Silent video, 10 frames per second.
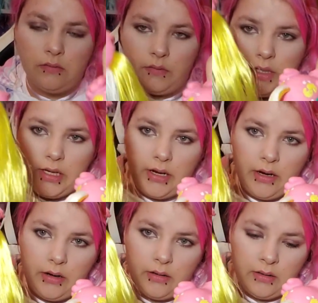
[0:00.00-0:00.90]

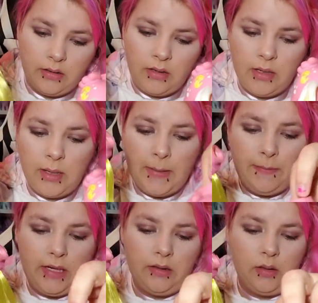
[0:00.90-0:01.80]
rehair
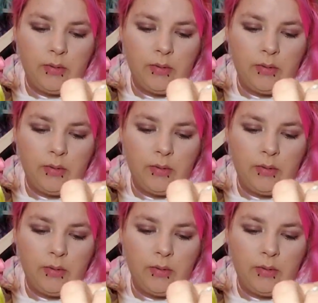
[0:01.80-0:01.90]
My Little